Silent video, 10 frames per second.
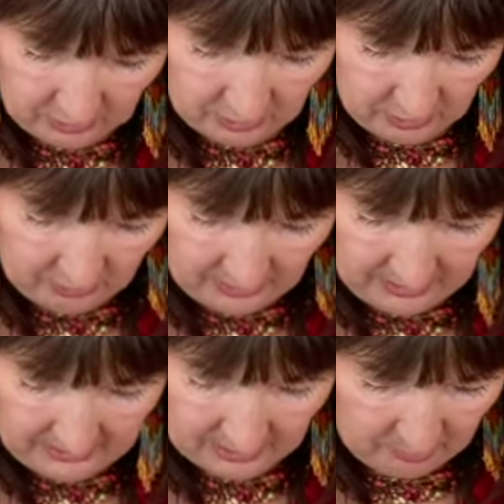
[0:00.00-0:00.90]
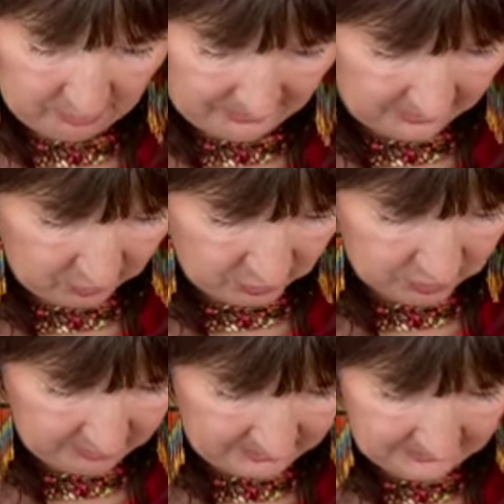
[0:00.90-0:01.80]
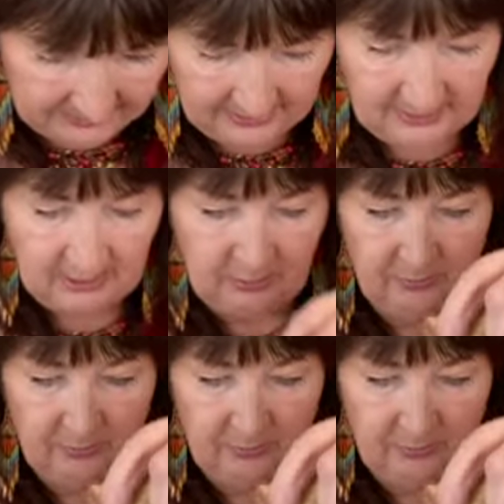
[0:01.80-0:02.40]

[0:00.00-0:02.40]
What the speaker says: to something, like a bag or something like that.